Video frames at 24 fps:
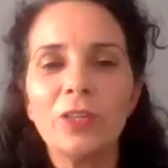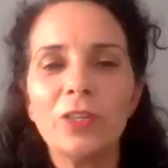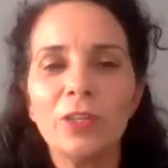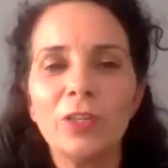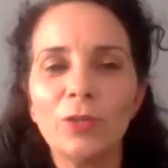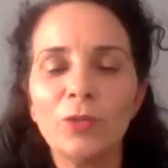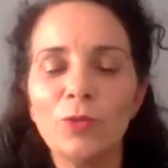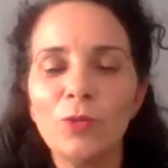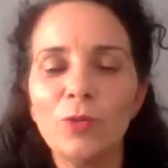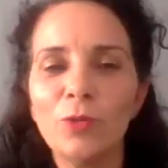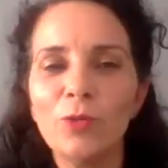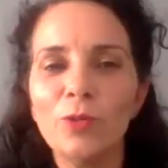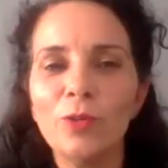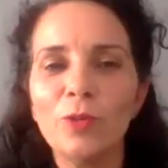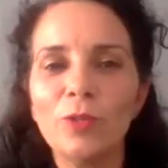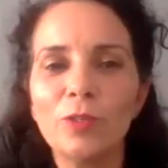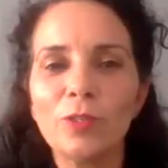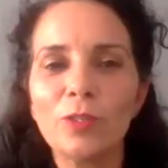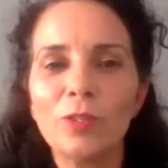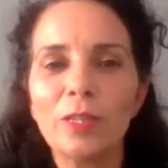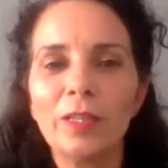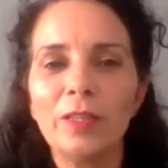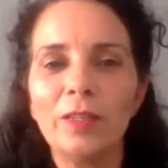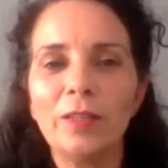it
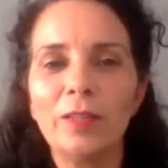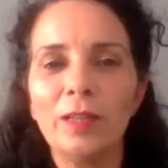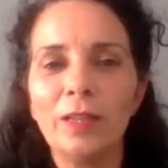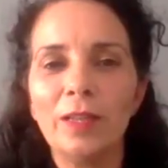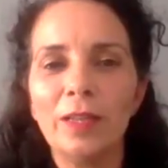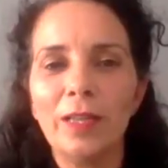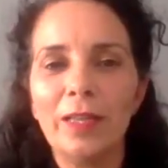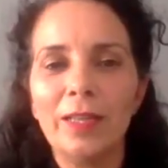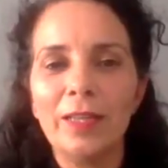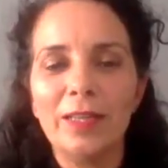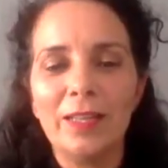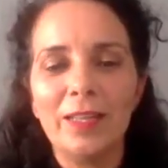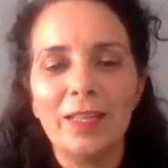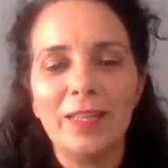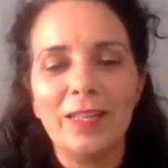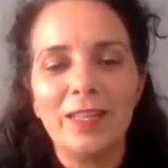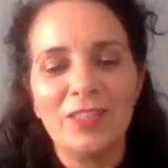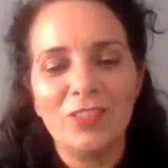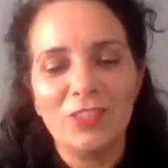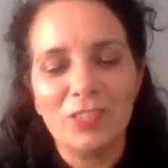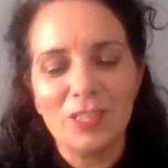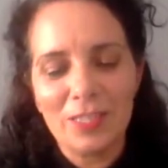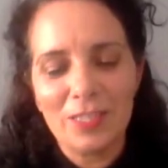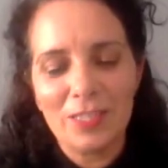ignored? And
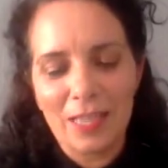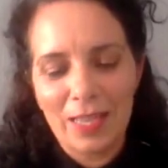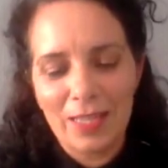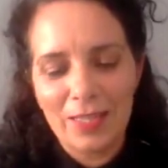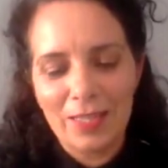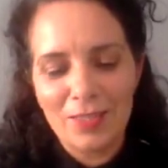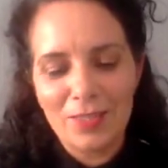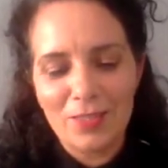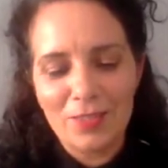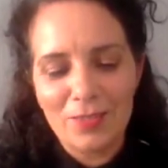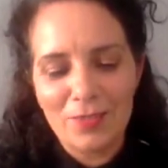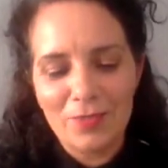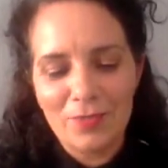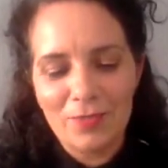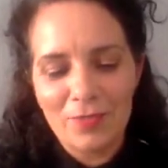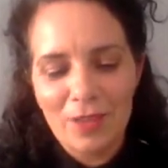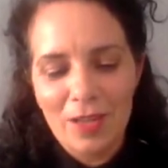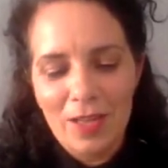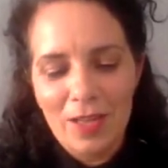it just kind of,